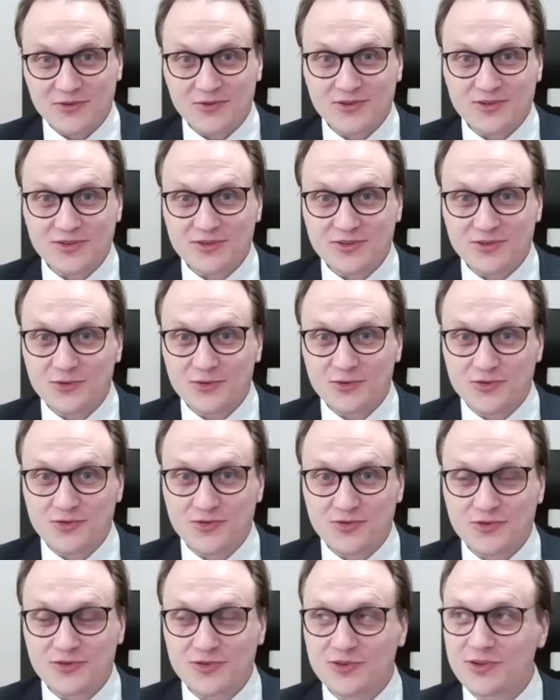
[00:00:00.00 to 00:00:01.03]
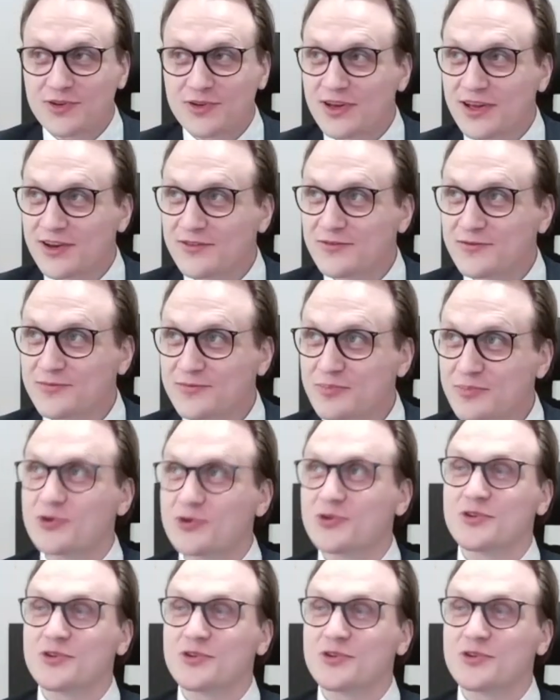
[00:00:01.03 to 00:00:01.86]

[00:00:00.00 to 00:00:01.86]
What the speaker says: So it's huge kind of